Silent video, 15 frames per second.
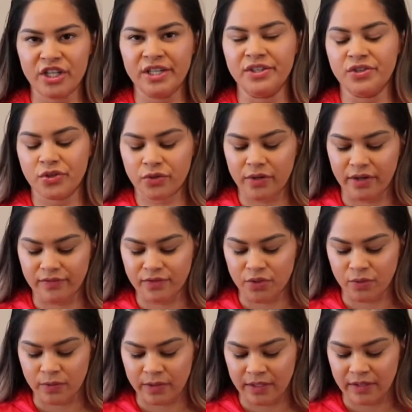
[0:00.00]
history of
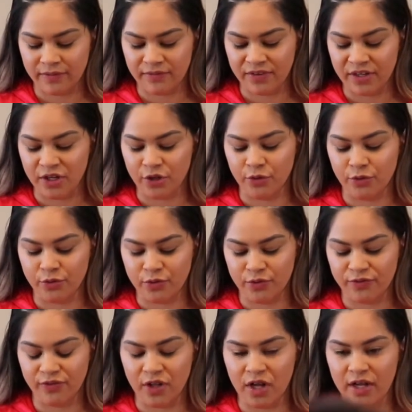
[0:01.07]
doing videos or
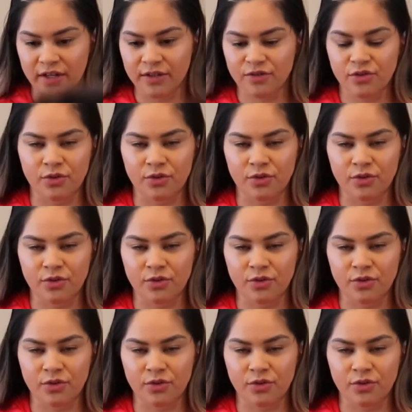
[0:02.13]
vlogs